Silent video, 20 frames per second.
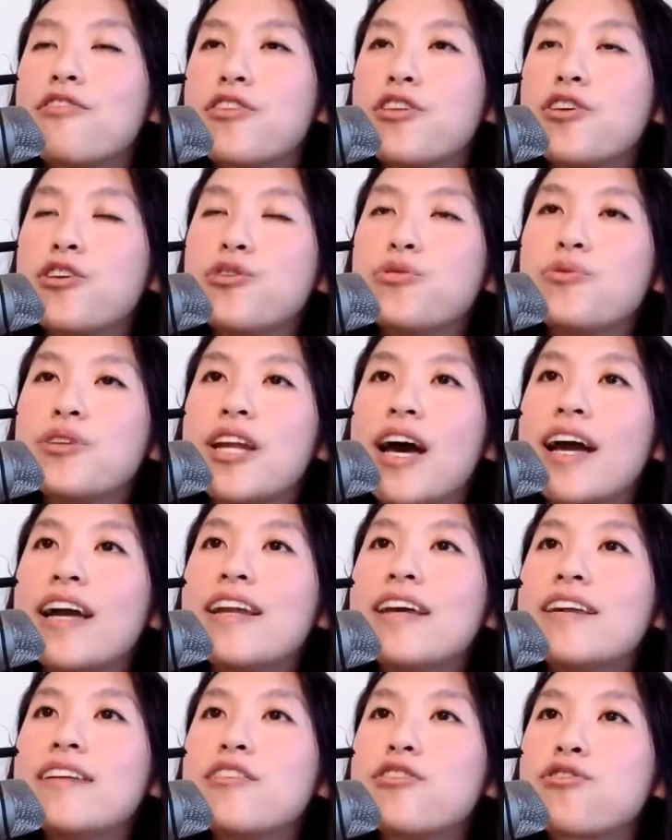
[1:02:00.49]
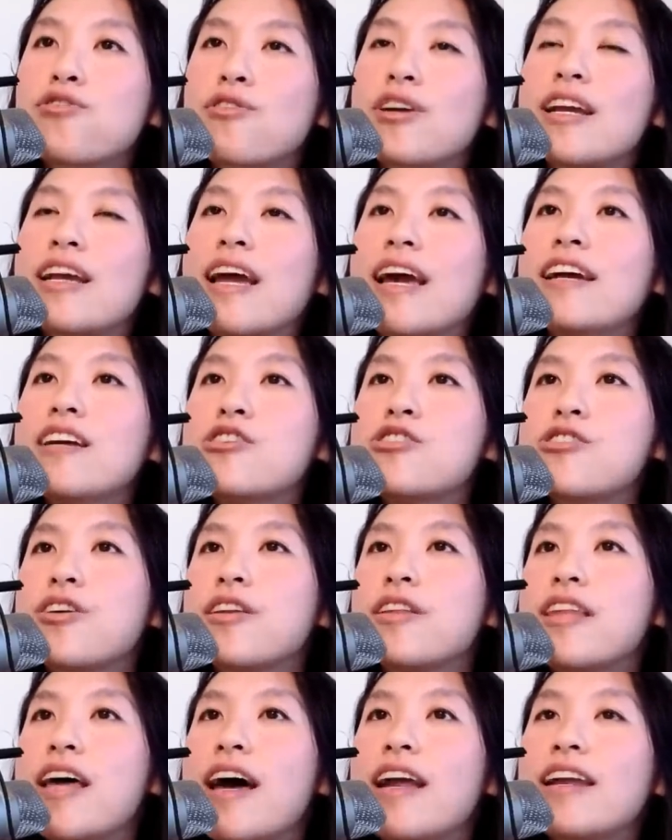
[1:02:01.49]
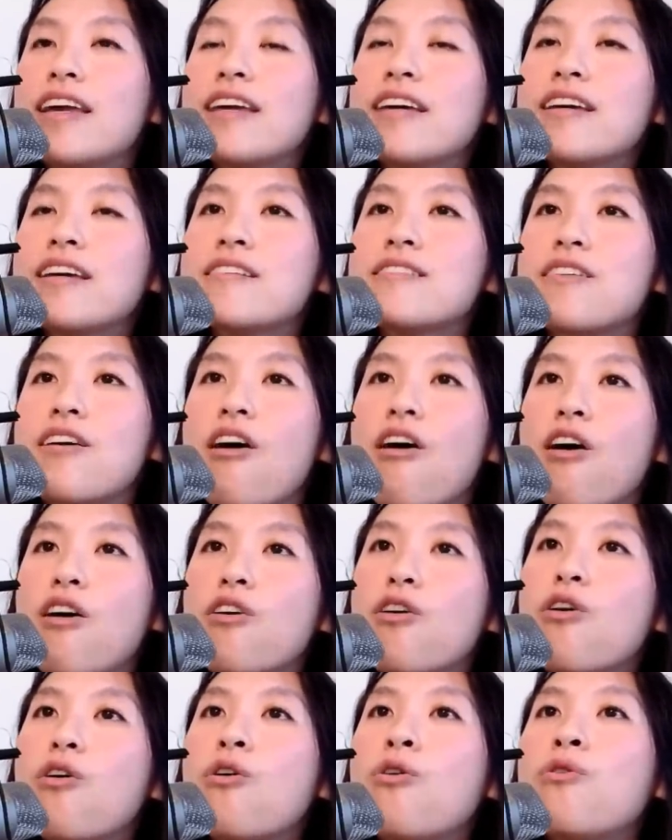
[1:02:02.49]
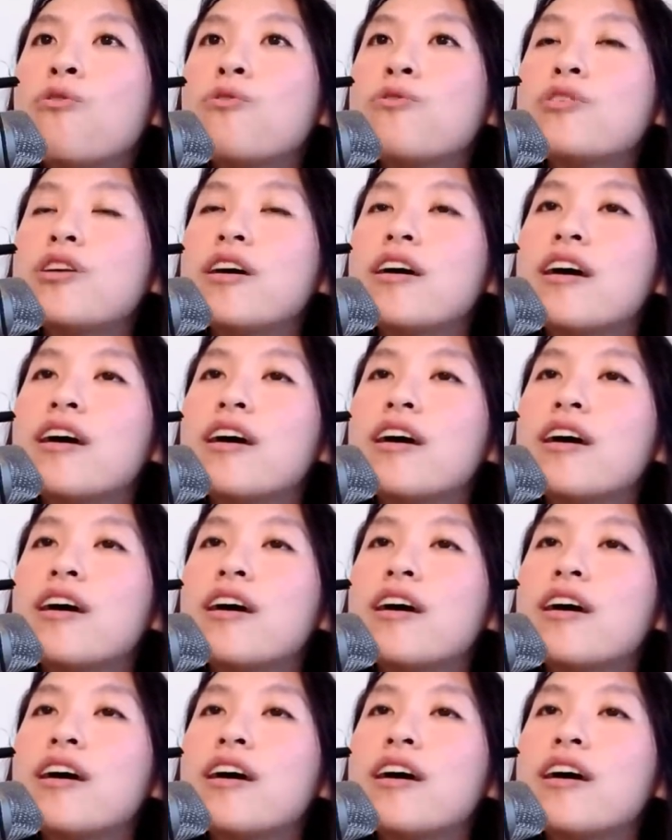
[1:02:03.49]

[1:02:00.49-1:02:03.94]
the united creation that is our own